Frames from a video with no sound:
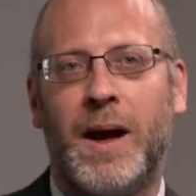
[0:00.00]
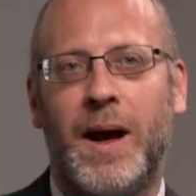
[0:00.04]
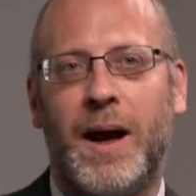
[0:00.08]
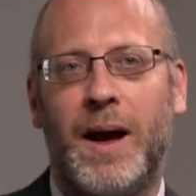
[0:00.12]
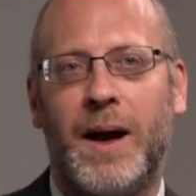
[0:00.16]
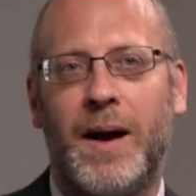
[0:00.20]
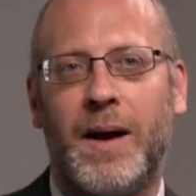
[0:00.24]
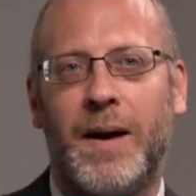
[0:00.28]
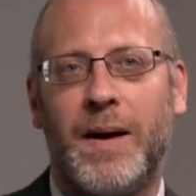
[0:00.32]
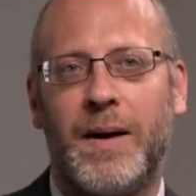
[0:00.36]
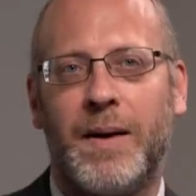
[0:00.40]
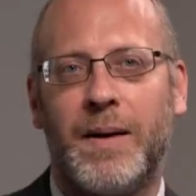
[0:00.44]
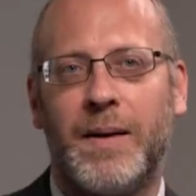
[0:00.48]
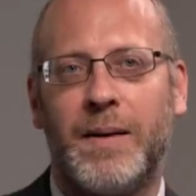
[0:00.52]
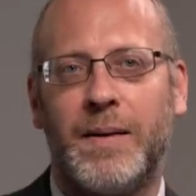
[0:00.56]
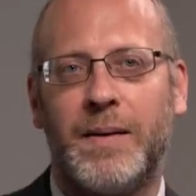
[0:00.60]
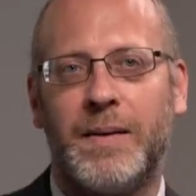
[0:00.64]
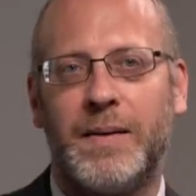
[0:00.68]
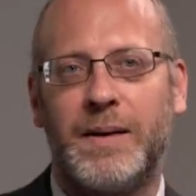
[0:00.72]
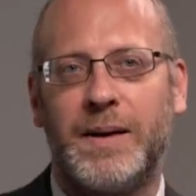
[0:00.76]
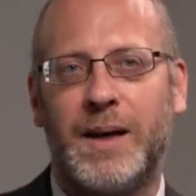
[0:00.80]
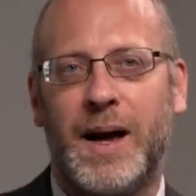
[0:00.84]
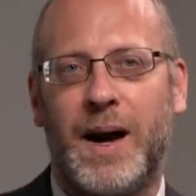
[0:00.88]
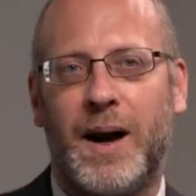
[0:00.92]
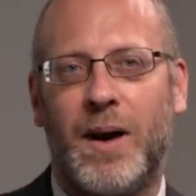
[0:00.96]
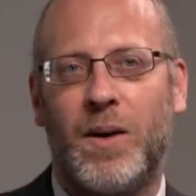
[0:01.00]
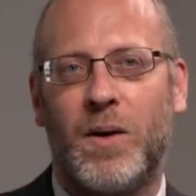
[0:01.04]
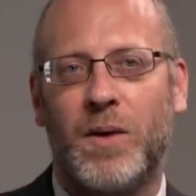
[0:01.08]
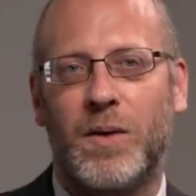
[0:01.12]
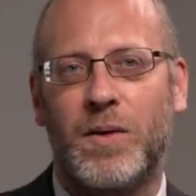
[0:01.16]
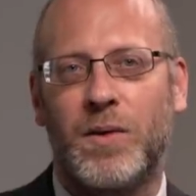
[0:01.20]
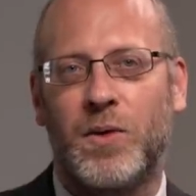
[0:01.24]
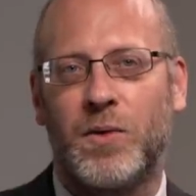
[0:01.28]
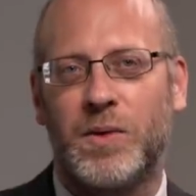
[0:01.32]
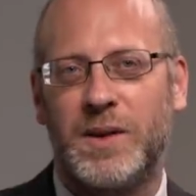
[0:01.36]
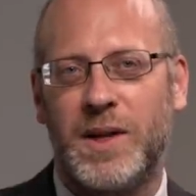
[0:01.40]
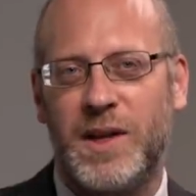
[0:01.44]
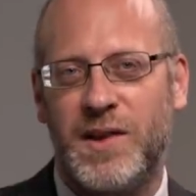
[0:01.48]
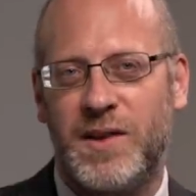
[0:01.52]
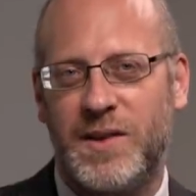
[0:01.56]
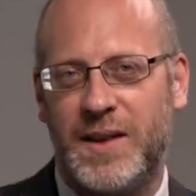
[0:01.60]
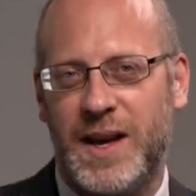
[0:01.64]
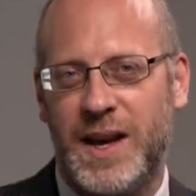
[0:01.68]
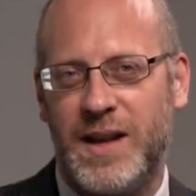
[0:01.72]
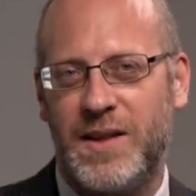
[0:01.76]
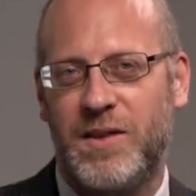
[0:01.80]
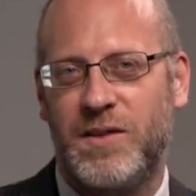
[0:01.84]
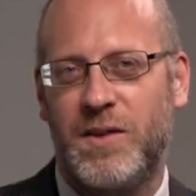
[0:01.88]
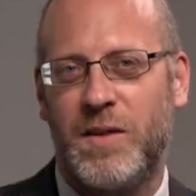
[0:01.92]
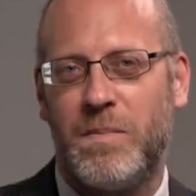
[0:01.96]
So this
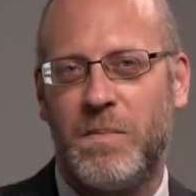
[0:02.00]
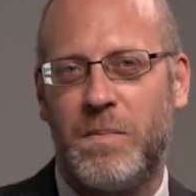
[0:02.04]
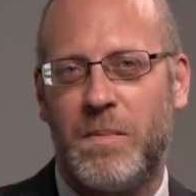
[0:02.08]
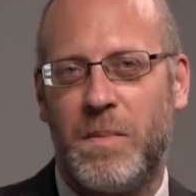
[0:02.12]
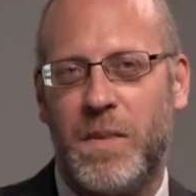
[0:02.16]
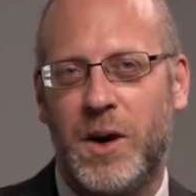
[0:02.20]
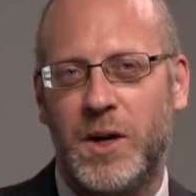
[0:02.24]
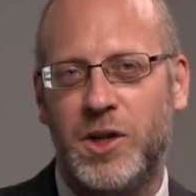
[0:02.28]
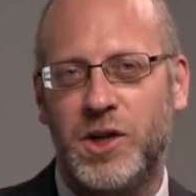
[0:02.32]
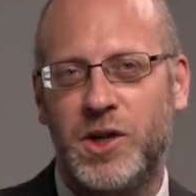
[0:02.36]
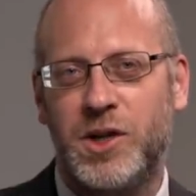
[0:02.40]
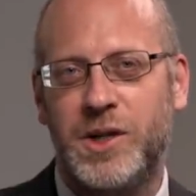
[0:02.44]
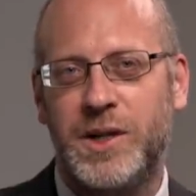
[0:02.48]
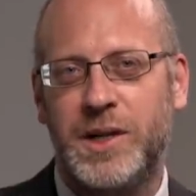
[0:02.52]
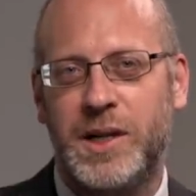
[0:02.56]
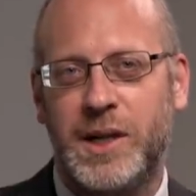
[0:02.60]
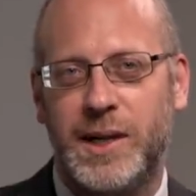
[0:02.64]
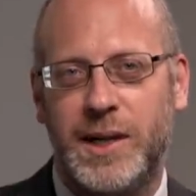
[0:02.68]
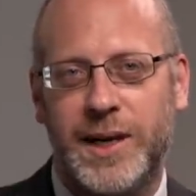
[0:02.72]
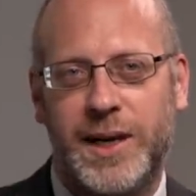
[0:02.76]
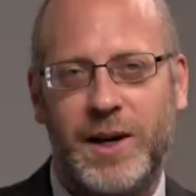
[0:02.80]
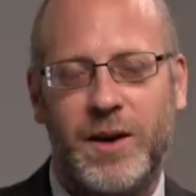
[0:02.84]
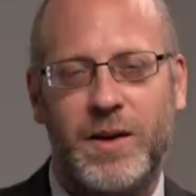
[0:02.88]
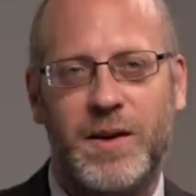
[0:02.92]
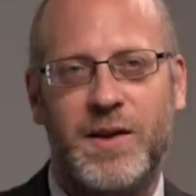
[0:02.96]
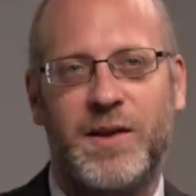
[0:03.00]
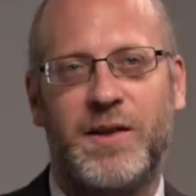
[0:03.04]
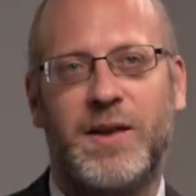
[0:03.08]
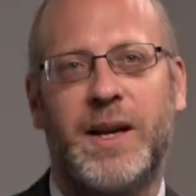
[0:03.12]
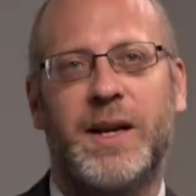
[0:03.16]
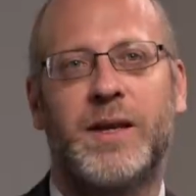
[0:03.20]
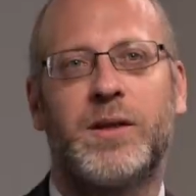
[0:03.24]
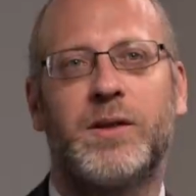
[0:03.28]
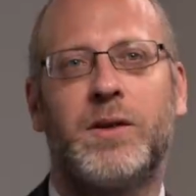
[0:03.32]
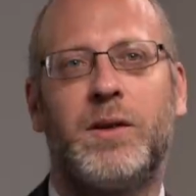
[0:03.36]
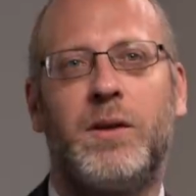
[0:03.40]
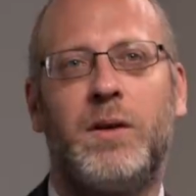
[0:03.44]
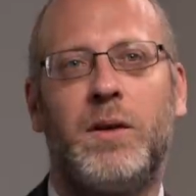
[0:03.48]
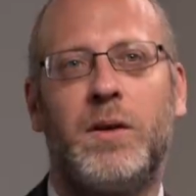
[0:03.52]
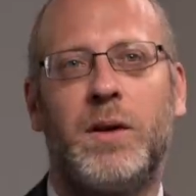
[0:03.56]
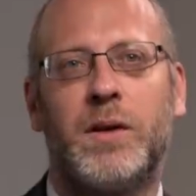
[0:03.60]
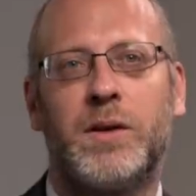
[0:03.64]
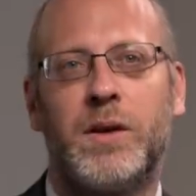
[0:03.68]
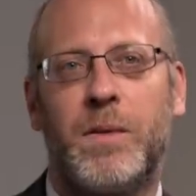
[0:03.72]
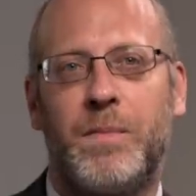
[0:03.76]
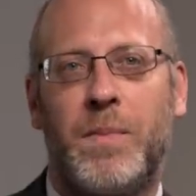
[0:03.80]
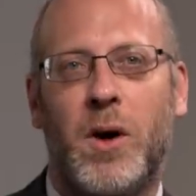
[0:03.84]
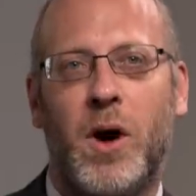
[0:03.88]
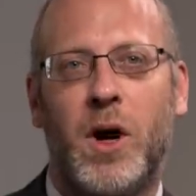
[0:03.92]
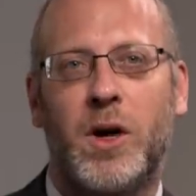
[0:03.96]
sends a much clearer signal
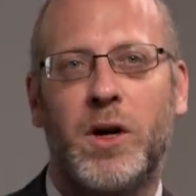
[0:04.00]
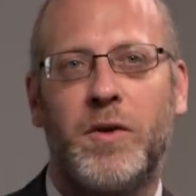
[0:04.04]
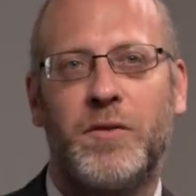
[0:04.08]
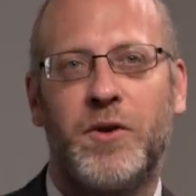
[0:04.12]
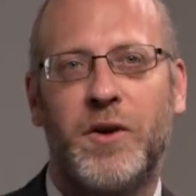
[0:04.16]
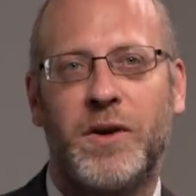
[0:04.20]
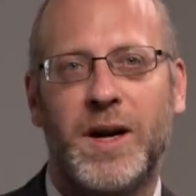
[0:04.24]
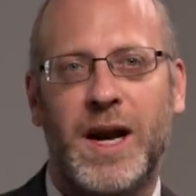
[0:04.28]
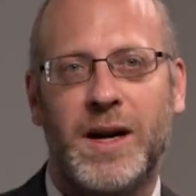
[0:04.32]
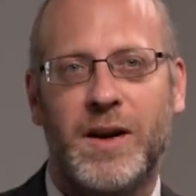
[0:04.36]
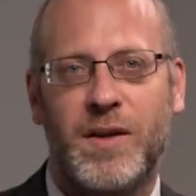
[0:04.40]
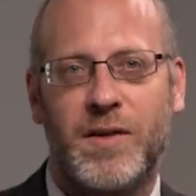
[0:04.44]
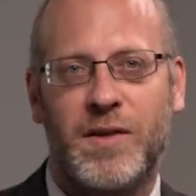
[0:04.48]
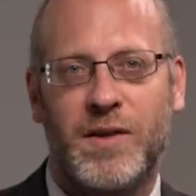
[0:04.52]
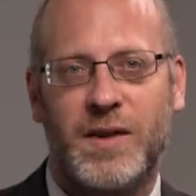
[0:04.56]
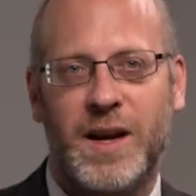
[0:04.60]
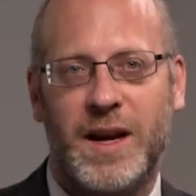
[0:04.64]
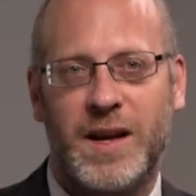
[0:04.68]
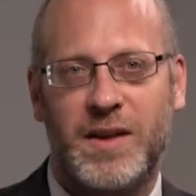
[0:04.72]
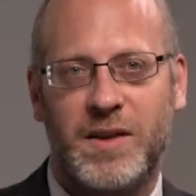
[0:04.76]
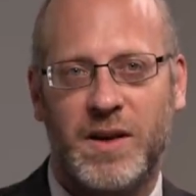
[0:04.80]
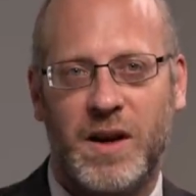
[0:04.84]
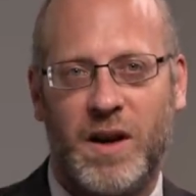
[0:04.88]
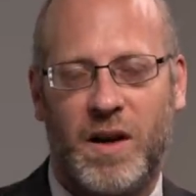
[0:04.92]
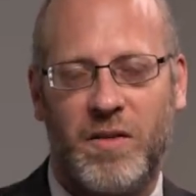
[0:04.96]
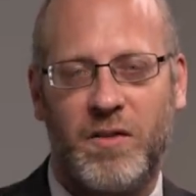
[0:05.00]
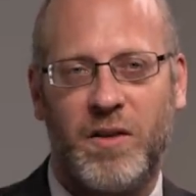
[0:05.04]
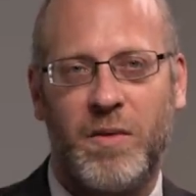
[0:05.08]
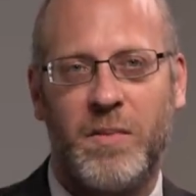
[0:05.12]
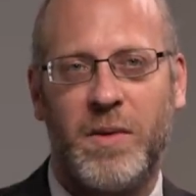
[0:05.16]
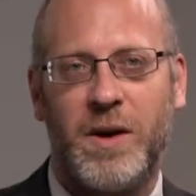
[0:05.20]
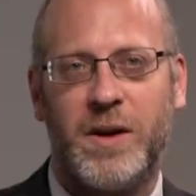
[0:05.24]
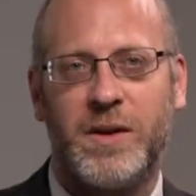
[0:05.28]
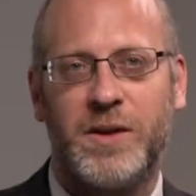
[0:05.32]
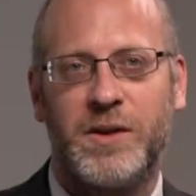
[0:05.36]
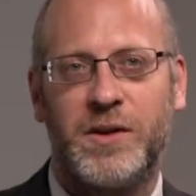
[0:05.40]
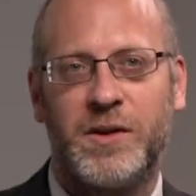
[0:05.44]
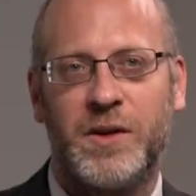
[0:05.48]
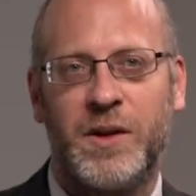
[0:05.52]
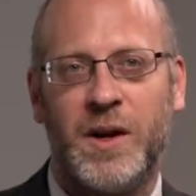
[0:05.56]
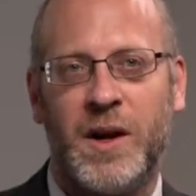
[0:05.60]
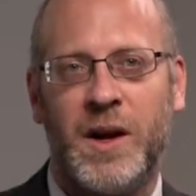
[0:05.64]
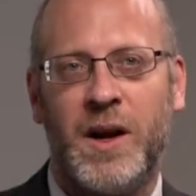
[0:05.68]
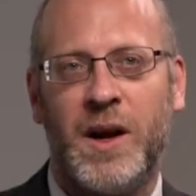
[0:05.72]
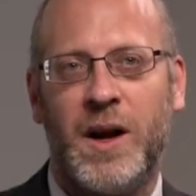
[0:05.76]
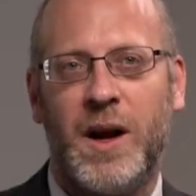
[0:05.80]
on the part of the United States government